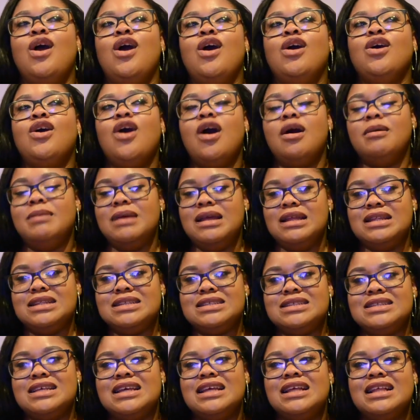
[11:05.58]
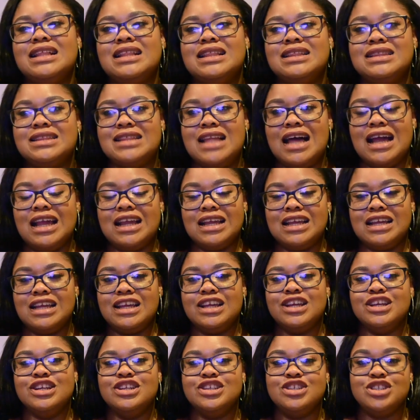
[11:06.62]
Comment, like,
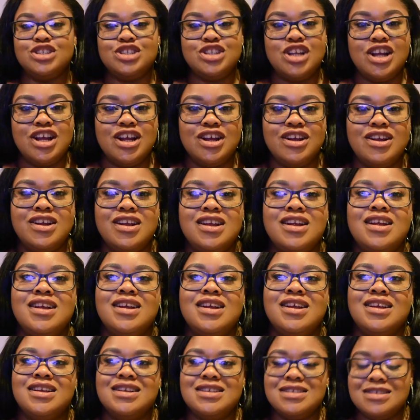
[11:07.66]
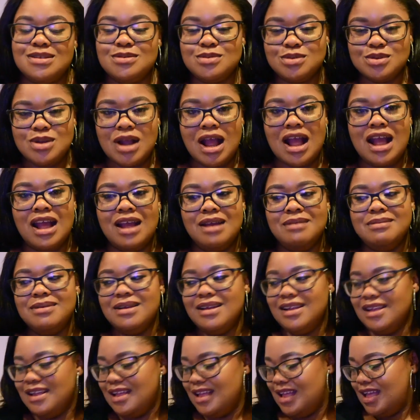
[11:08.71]
share, subscribe,
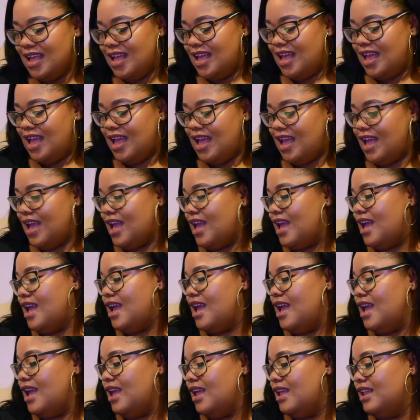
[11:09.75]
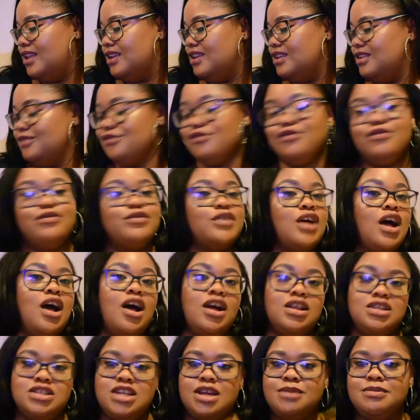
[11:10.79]
and
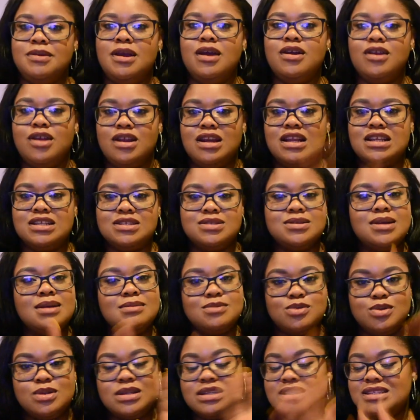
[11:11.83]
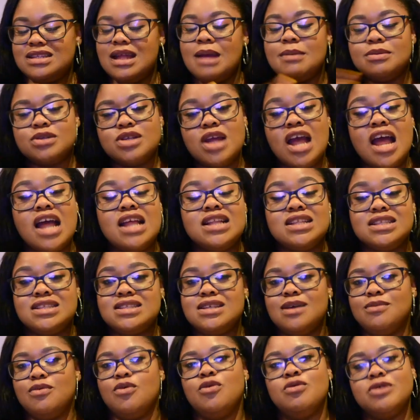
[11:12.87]
check me out on Instagram, Twitter, and Snapchat.
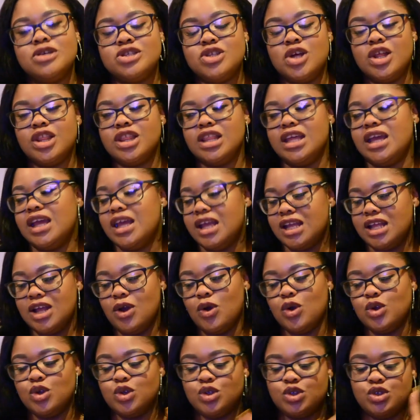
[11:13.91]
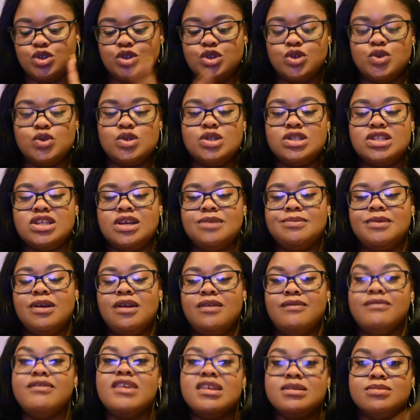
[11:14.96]
I'm always on there. Or you can also check me out
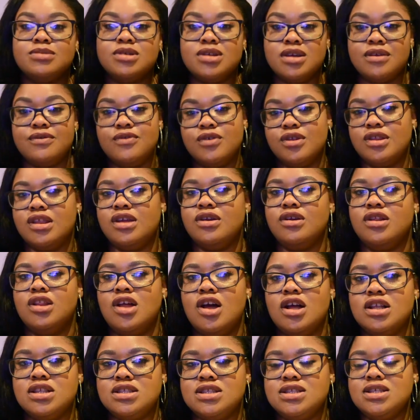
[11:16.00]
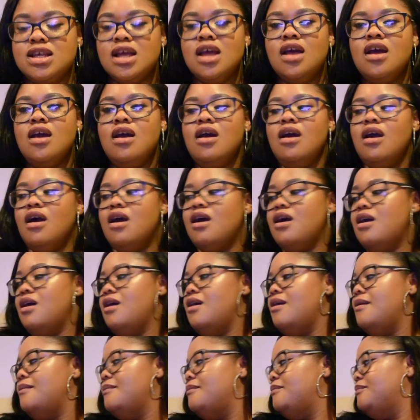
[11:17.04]
on Facebook if you're there a lot.
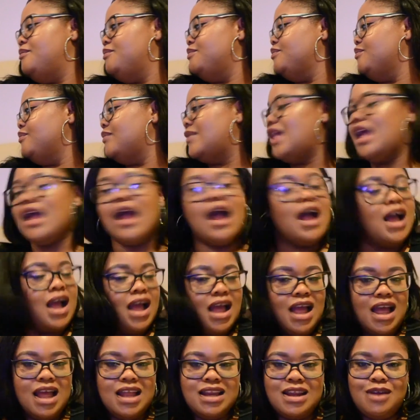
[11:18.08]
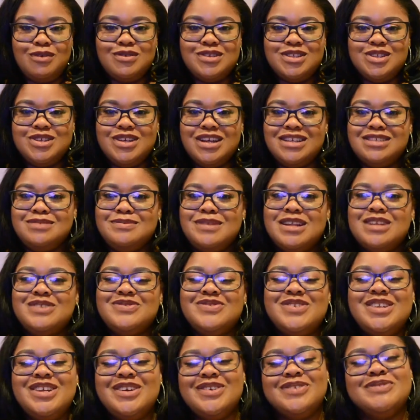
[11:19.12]
And I will see you guys in the next
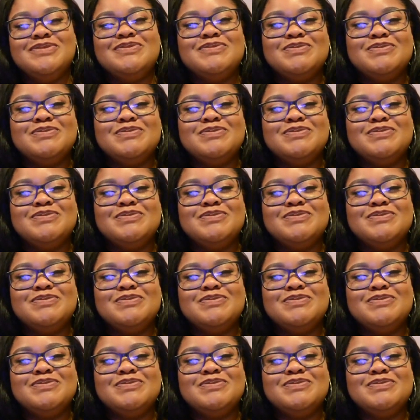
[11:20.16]
video.